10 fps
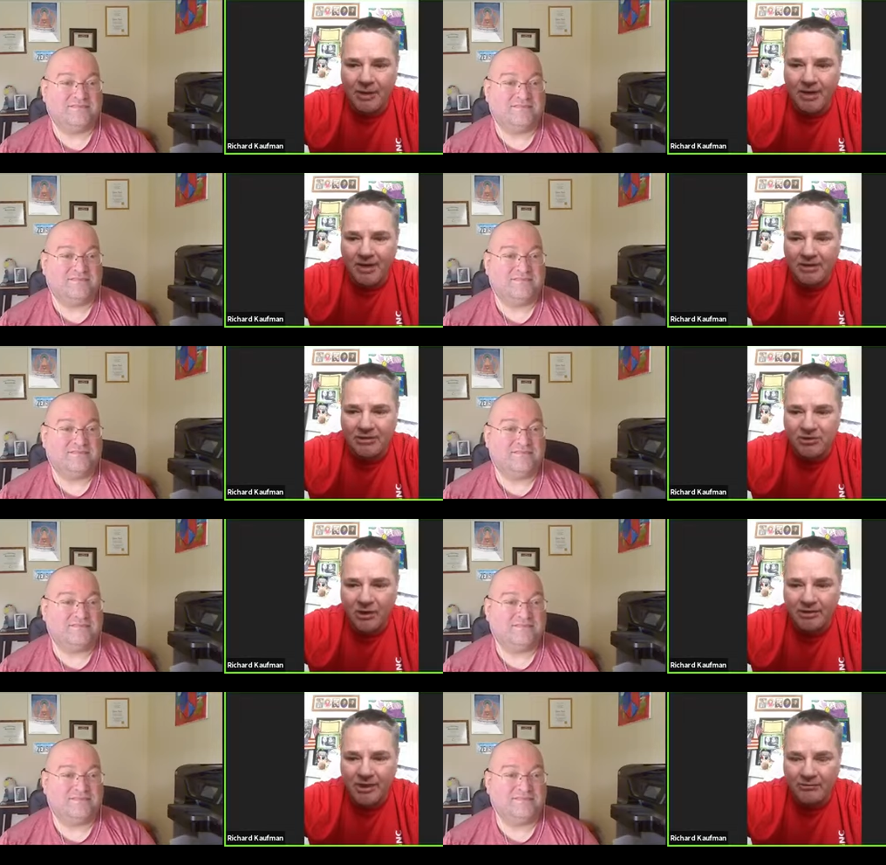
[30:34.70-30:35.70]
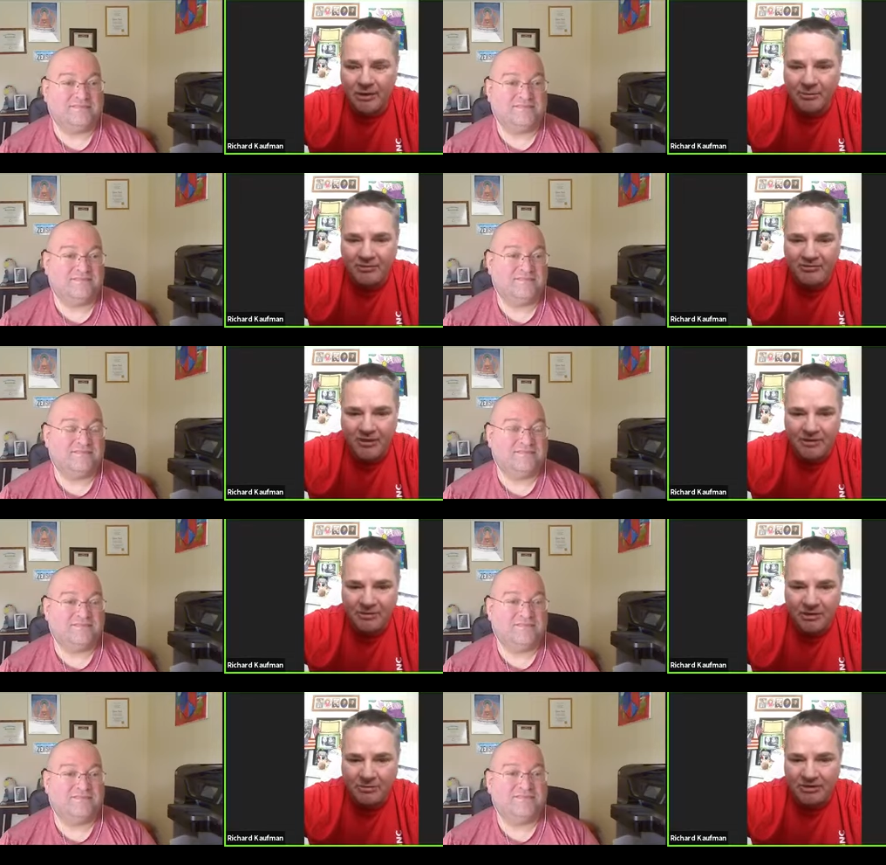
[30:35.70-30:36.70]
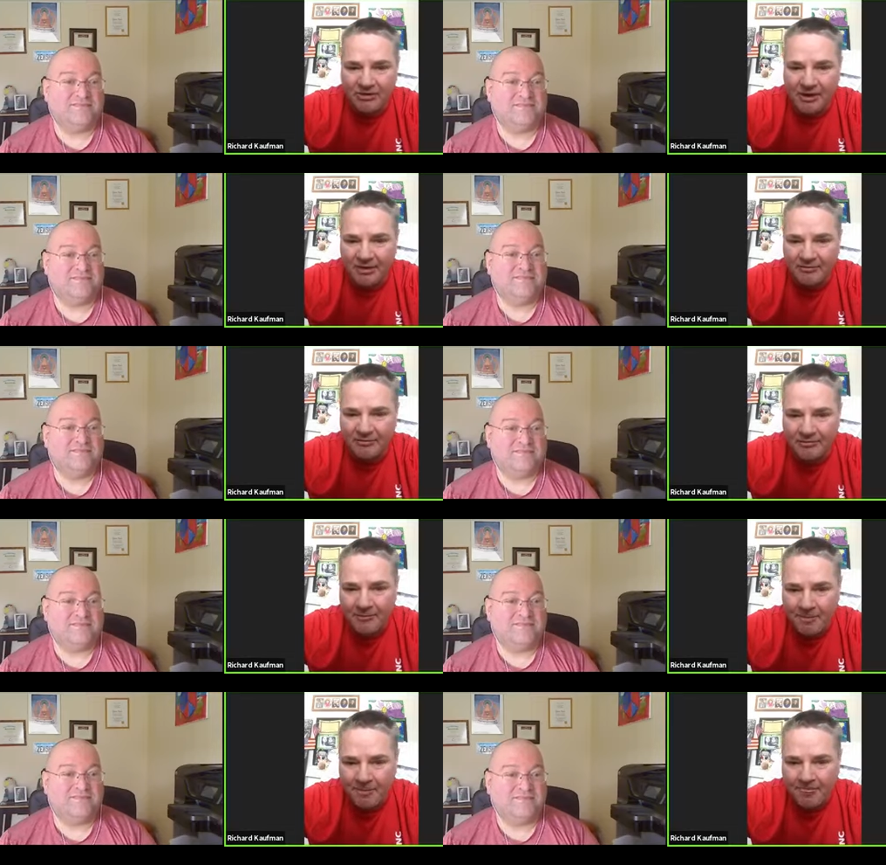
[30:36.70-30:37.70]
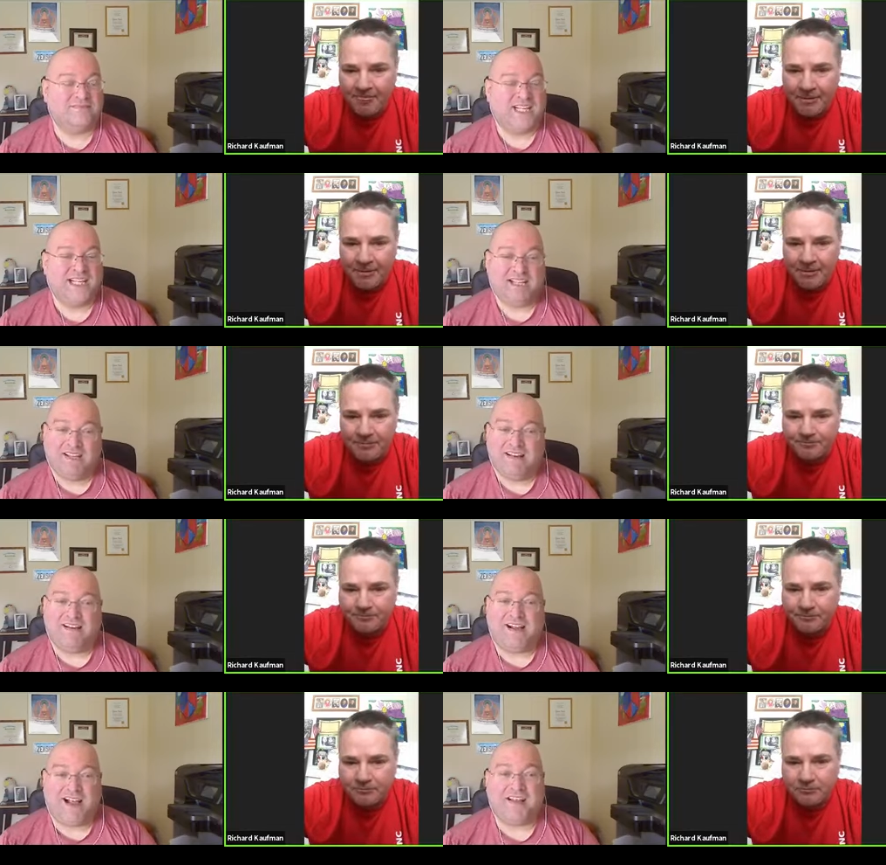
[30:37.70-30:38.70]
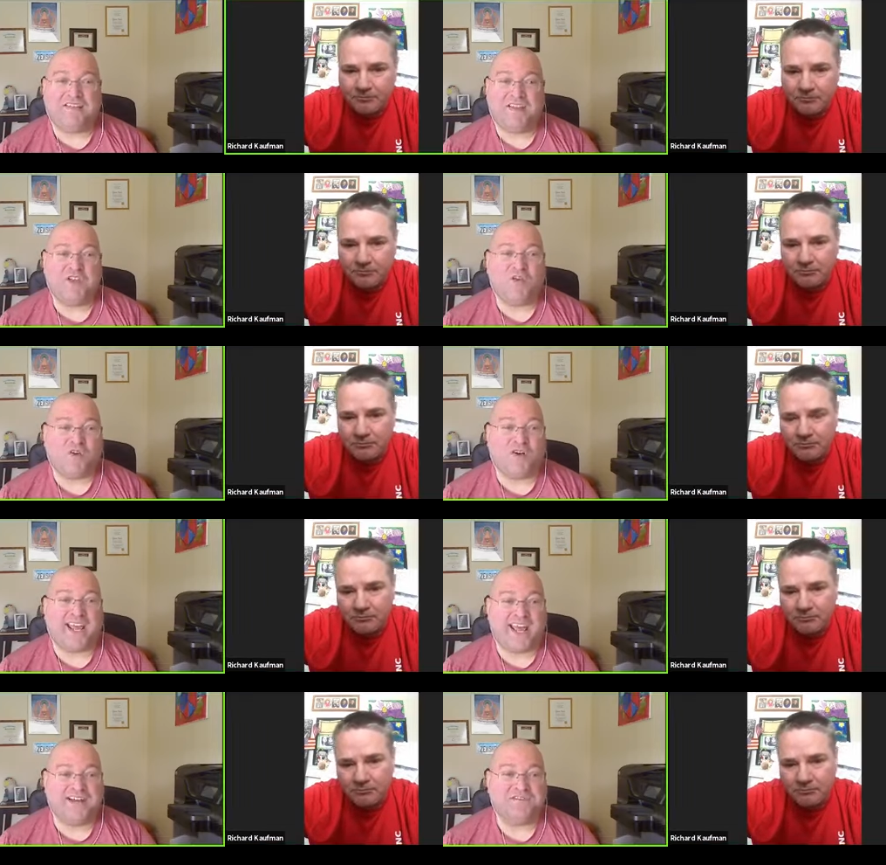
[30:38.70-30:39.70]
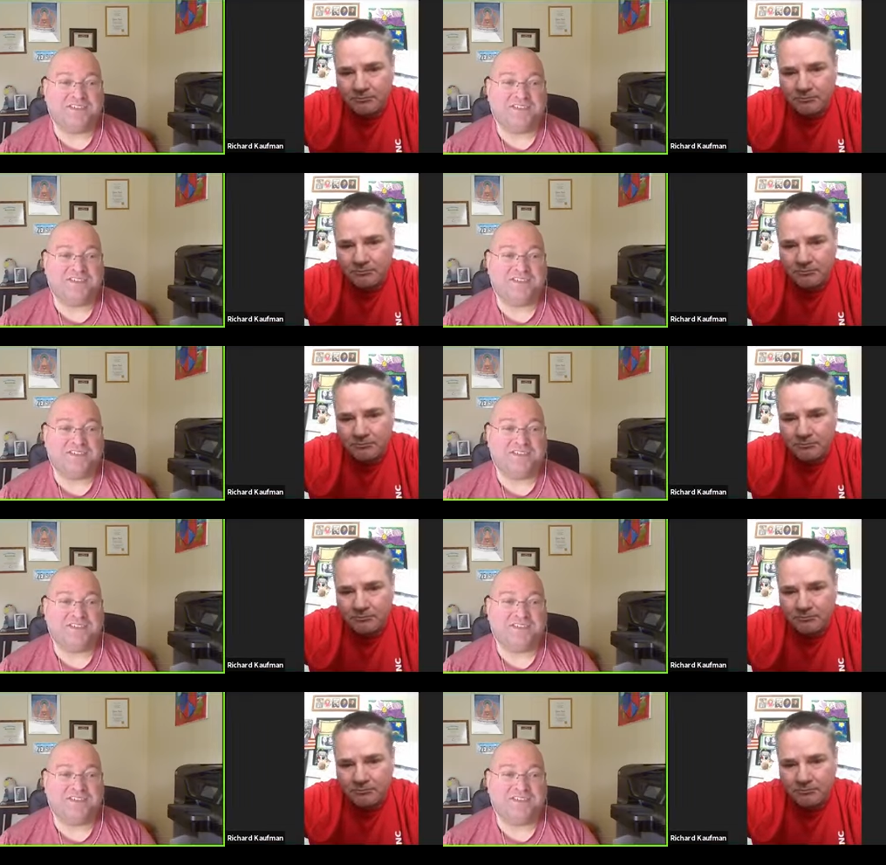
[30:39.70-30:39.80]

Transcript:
Speaker 1: I can start that ripple effect in somebody's life.
Speaker 2: I think you already have.